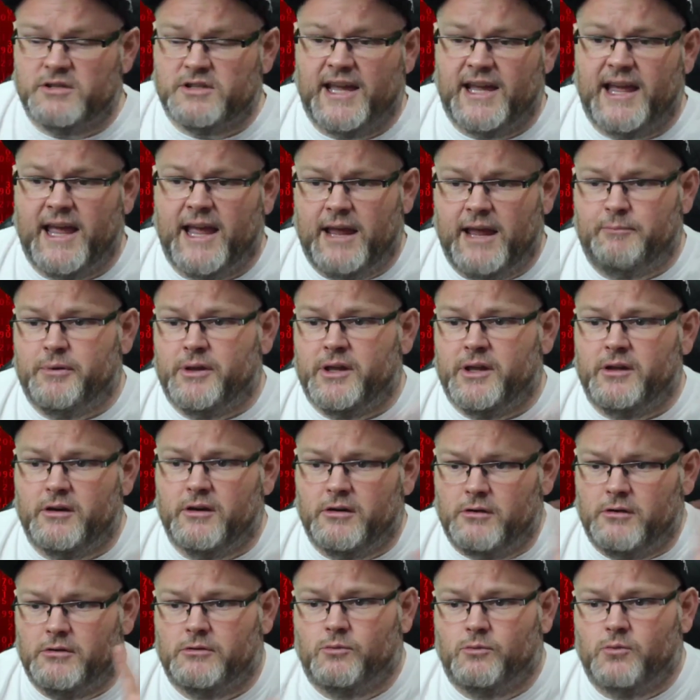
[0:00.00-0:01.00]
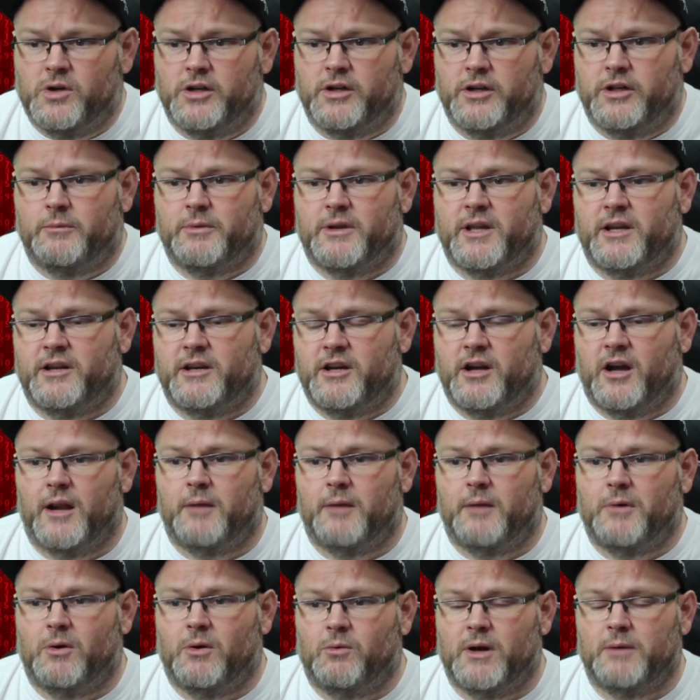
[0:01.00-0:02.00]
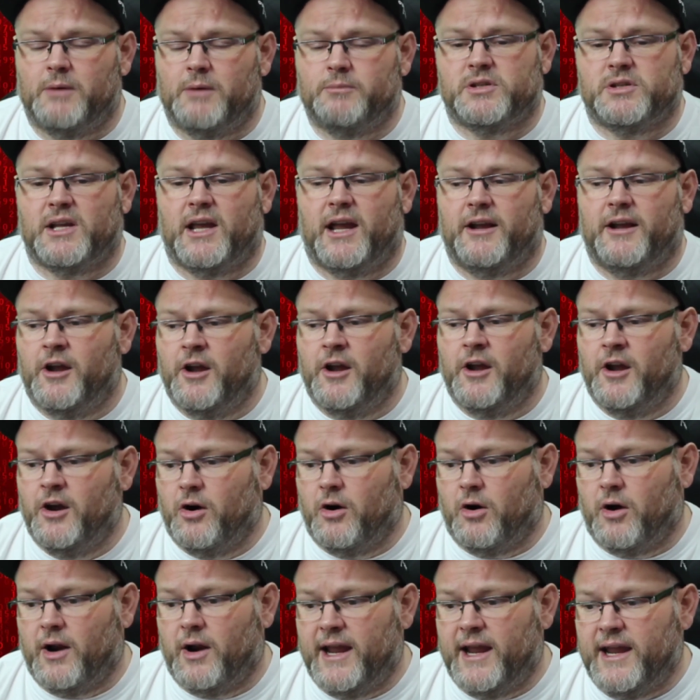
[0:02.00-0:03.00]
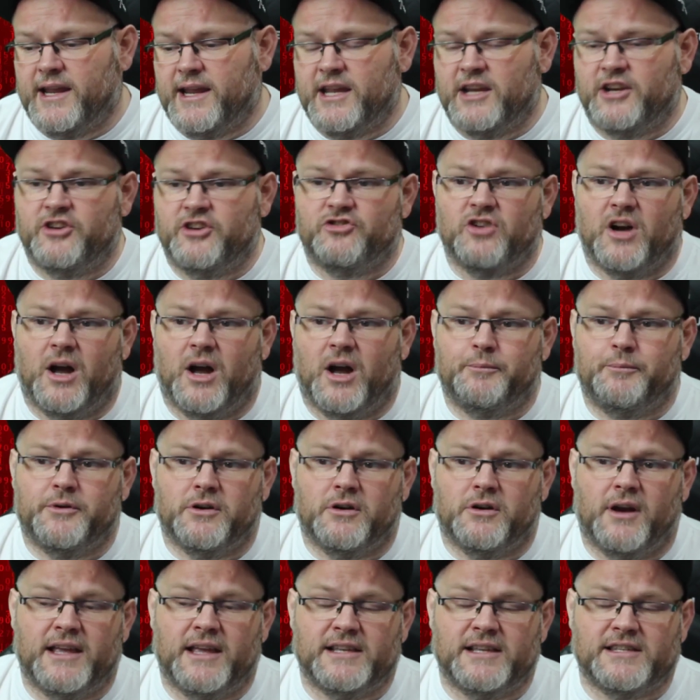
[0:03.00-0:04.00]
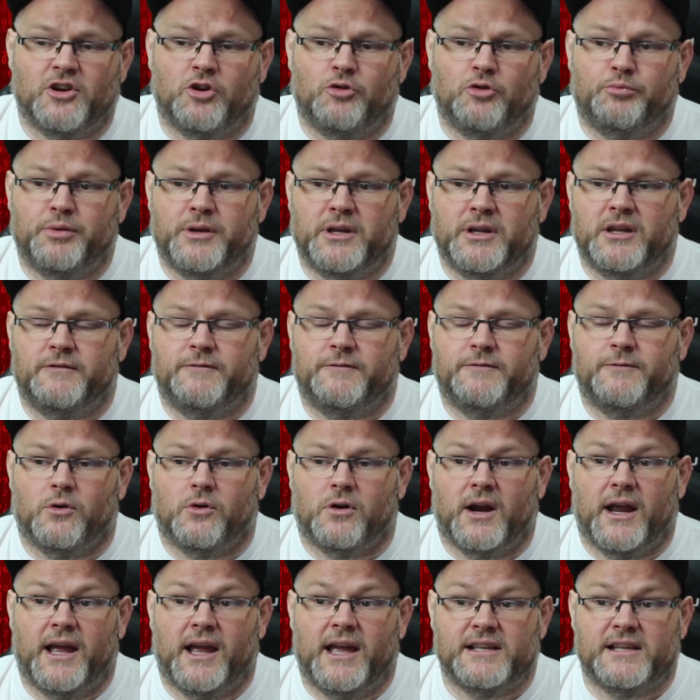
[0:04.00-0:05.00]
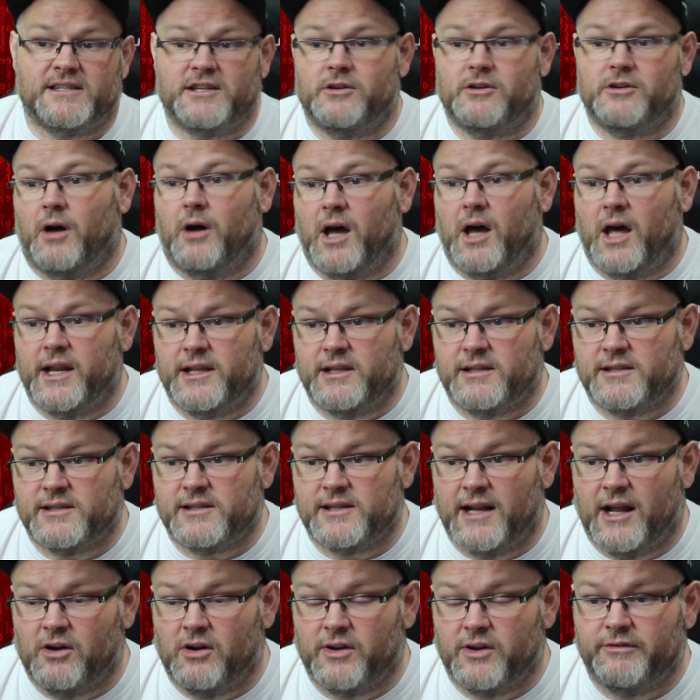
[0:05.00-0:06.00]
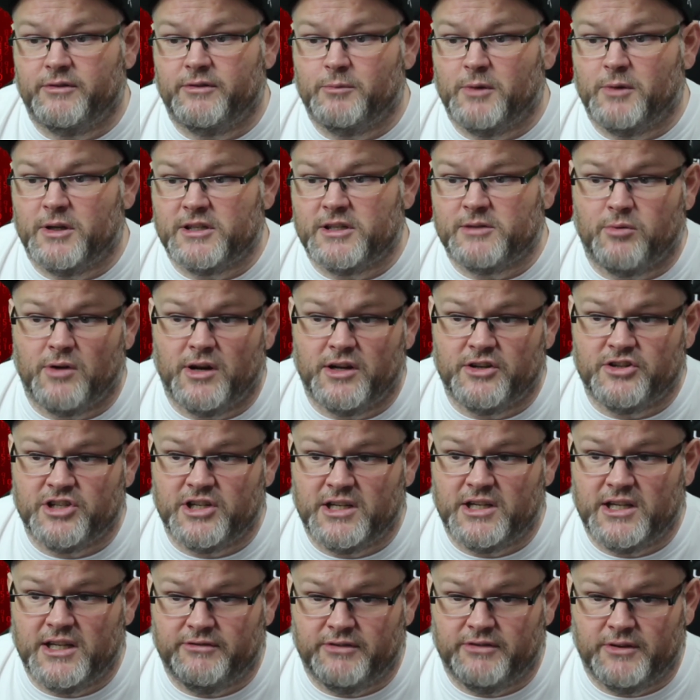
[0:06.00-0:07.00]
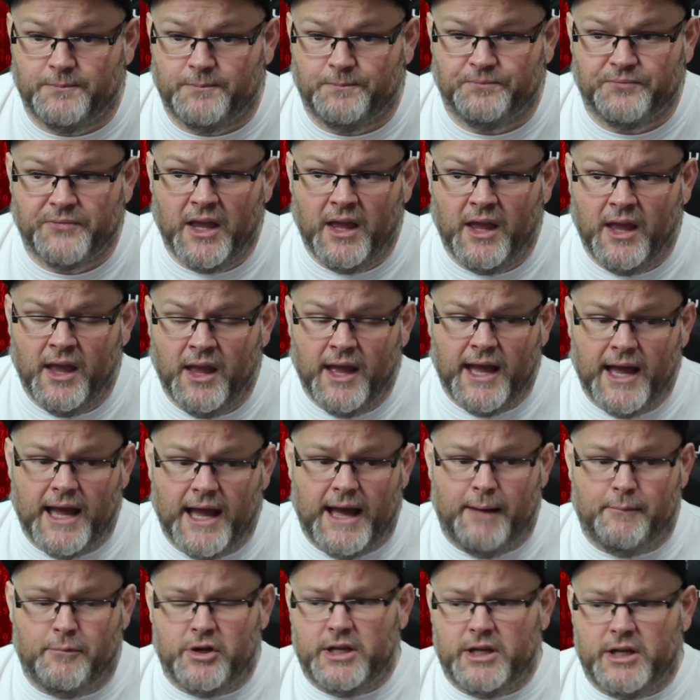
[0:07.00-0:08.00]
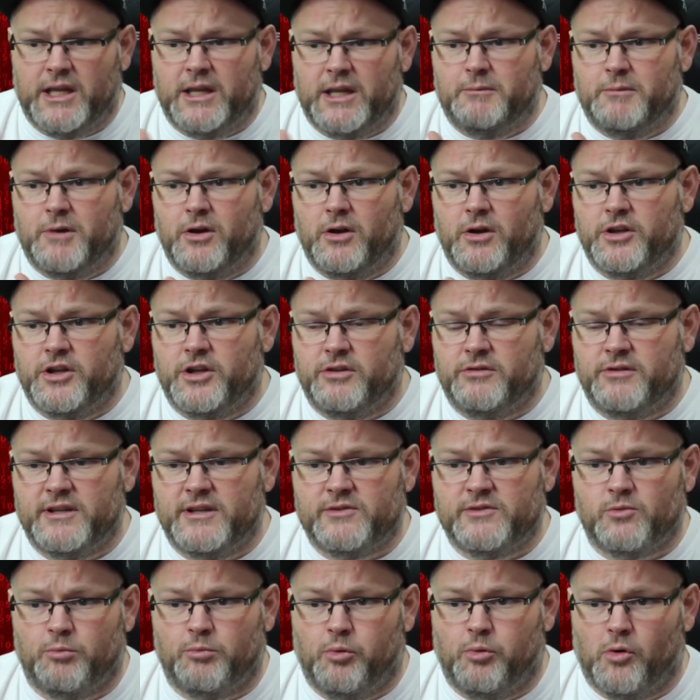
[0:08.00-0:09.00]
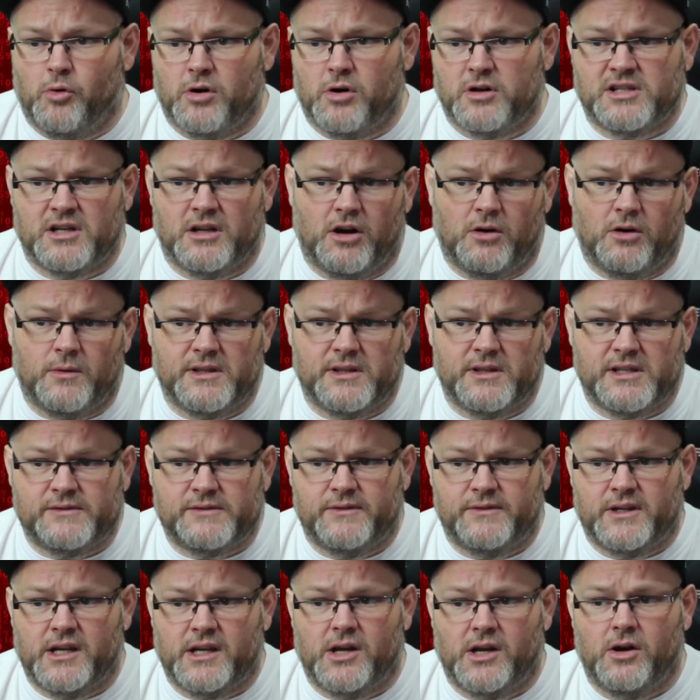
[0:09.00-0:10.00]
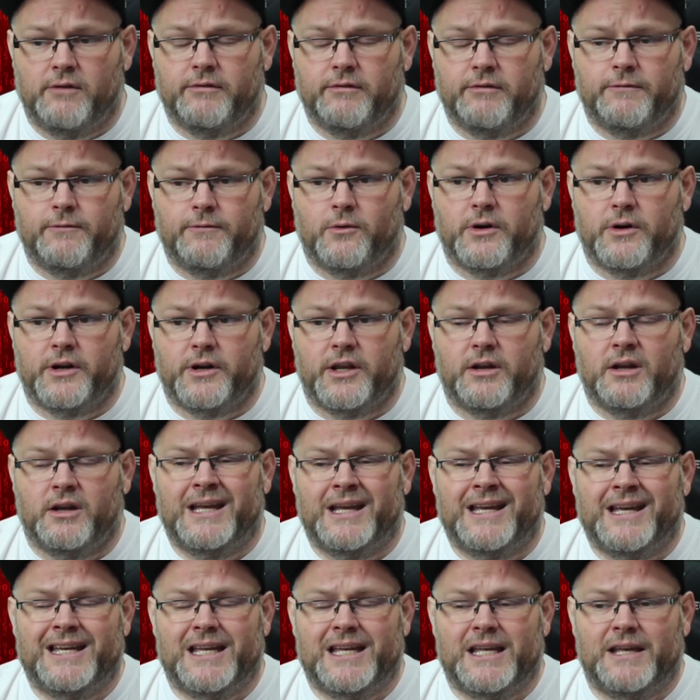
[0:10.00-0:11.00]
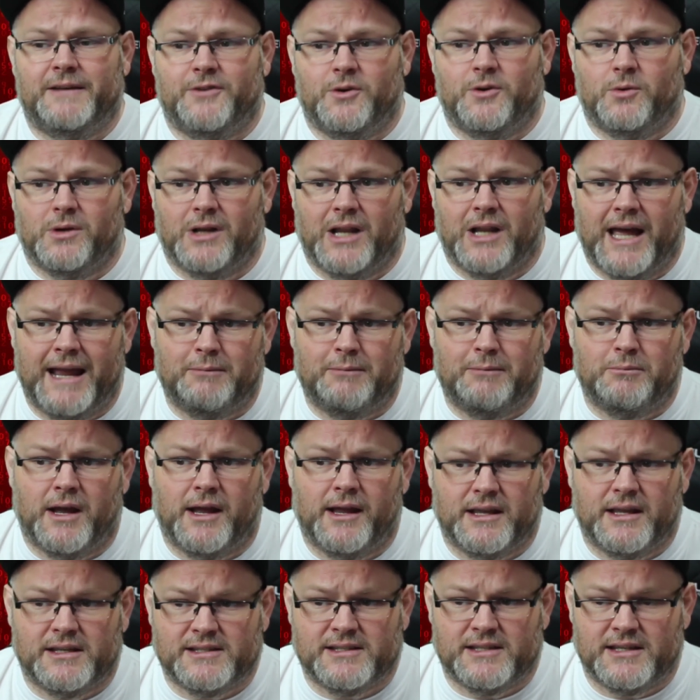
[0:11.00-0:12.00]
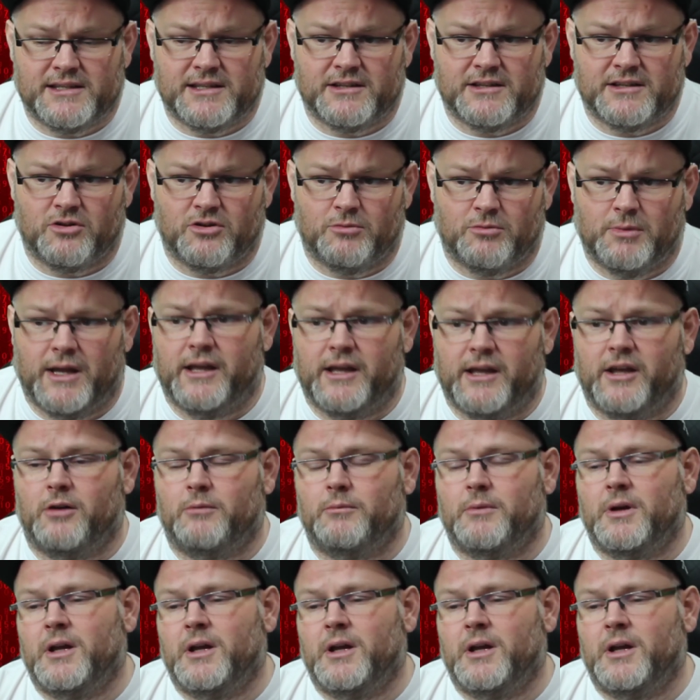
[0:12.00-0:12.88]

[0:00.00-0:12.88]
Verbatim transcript: hey, Bill, William, can you audit my website? or hey, can you drop your SOP for SEO audits and I'll give you my spreadsheet even. I'm going to email you these reports along with this video over for you. If you would like my assistance or my help,